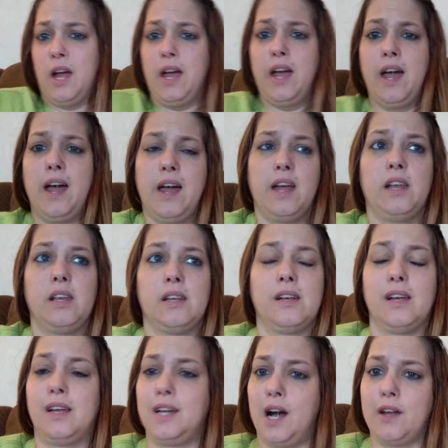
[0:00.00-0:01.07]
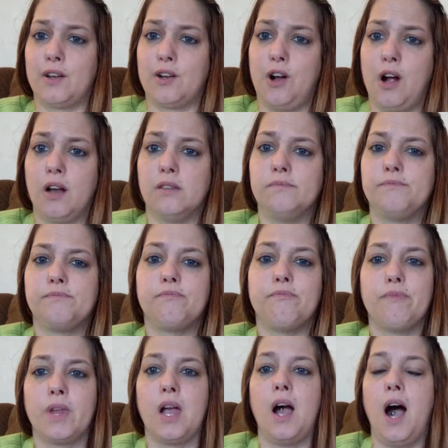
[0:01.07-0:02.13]
and got a car.
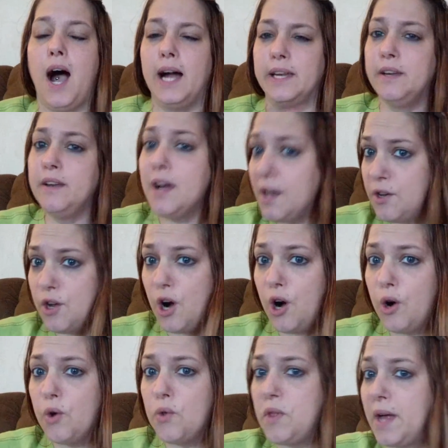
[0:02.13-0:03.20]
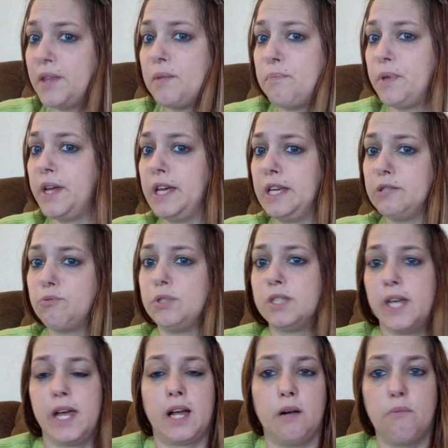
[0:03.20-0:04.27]
I did not know that the place was
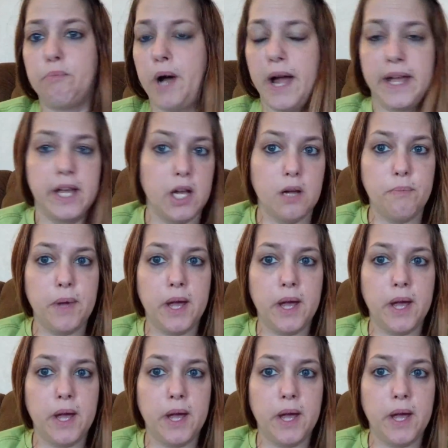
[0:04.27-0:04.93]
like a buy here,